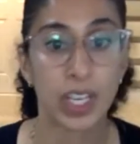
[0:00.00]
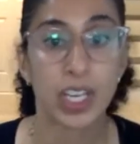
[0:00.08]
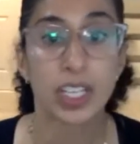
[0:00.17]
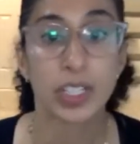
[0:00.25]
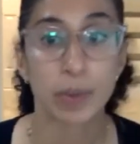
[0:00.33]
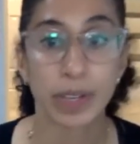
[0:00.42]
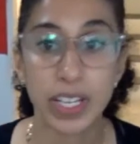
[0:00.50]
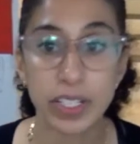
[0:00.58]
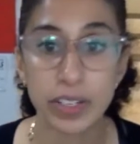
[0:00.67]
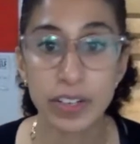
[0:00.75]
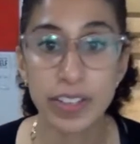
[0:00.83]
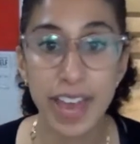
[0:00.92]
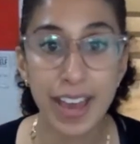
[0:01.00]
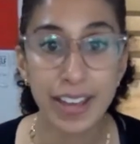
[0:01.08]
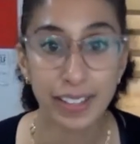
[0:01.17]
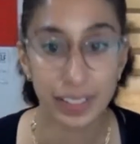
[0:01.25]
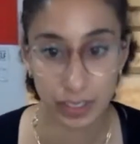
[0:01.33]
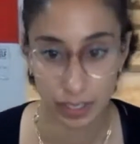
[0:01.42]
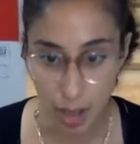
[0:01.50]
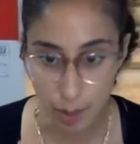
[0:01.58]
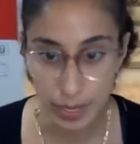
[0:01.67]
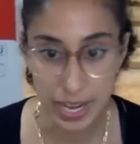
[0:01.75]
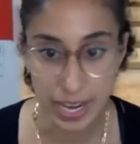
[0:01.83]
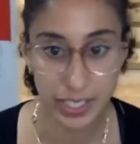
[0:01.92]
So we're gonna do that
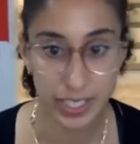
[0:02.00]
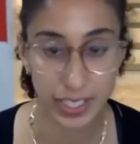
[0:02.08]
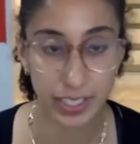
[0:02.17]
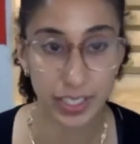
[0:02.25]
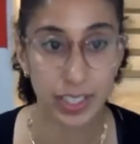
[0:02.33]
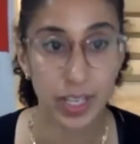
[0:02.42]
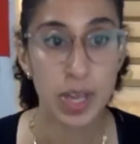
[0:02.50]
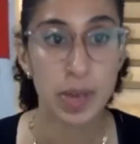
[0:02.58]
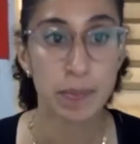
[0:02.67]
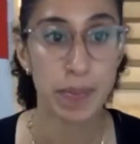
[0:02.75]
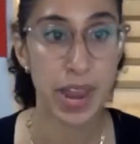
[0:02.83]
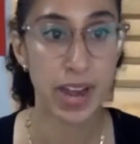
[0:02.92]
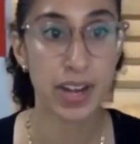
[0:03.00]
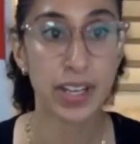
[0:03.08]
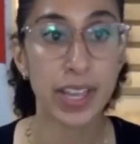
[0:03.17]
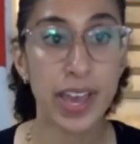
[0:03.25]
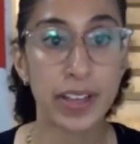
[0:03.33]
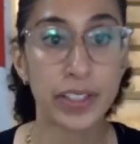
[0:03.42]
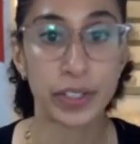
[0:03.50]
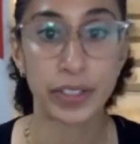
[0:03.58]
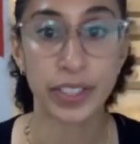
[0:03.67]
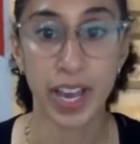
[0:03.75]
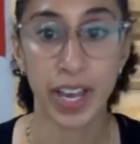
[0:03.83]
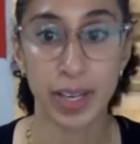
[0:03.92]
combination parallel two
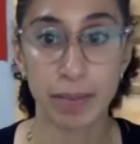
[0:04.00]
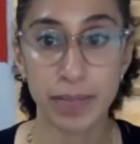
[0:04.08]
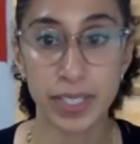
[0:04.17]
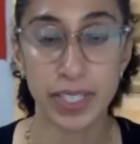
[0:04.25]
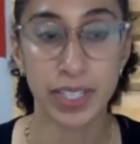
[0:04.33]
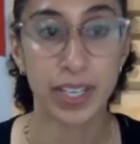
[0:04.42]
times